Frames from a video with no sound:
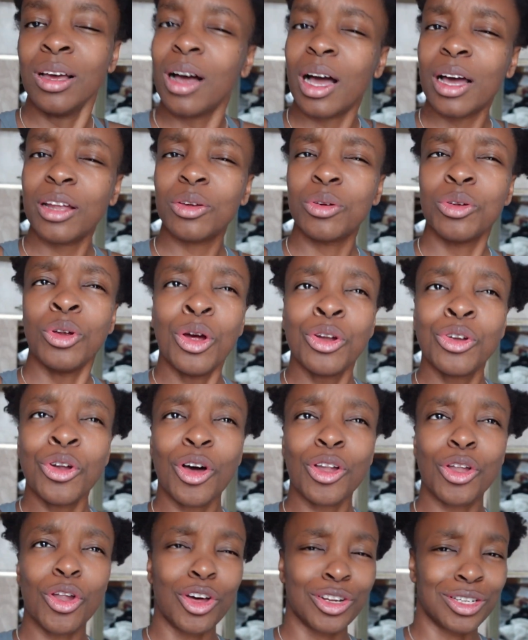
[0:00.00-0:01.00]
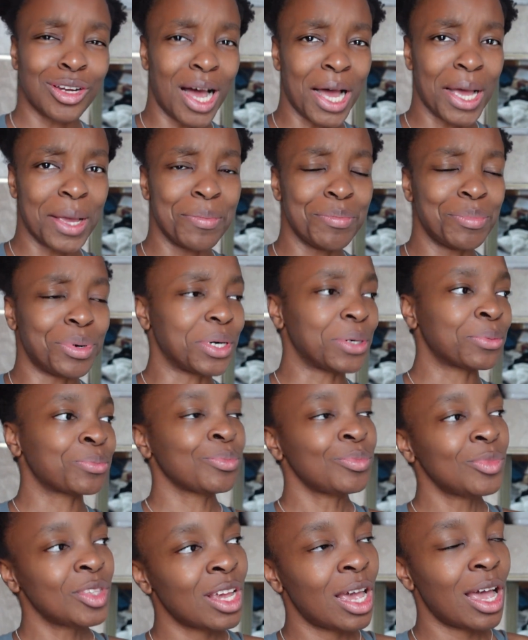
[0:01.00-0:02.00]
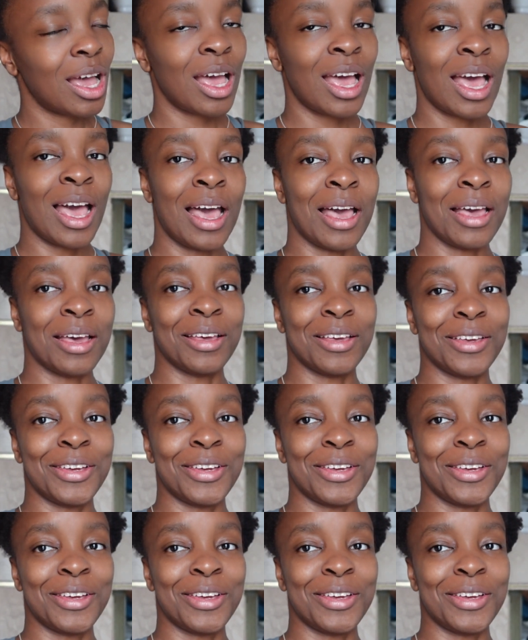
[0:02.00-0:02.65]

I know, not a lot of time, but hey,